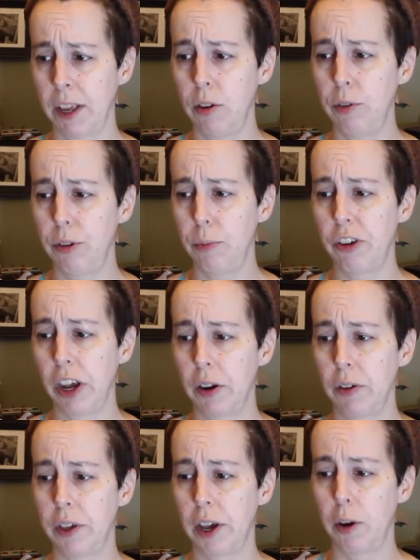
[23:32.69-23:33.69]
YouTube
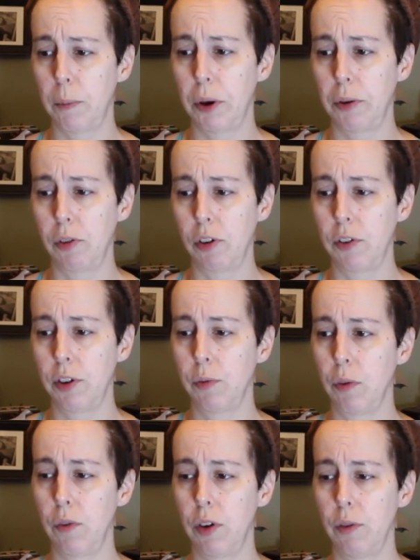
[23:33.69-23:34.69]
channel that he'll post if
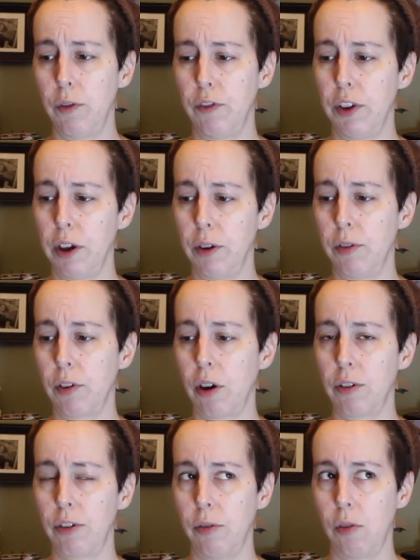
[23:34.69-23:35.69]
his review videos
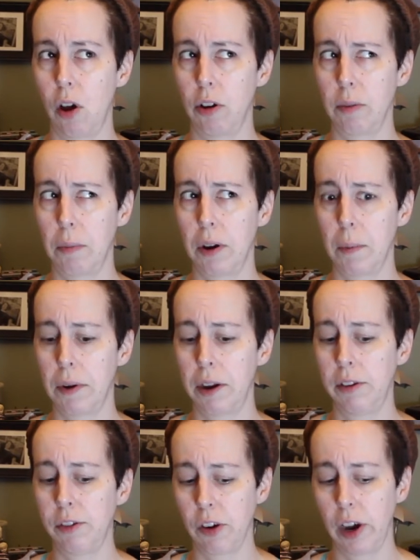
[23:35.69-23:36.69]
are too long to put up on
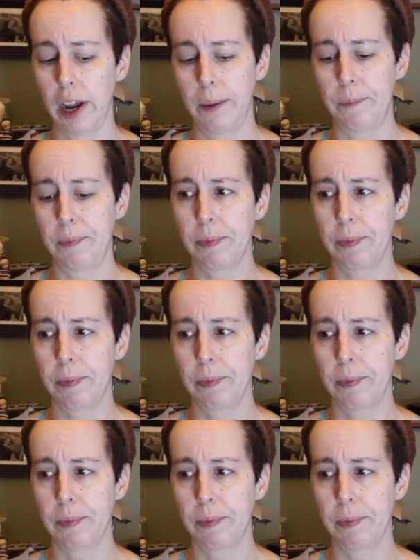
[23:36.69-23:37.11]
Instagram.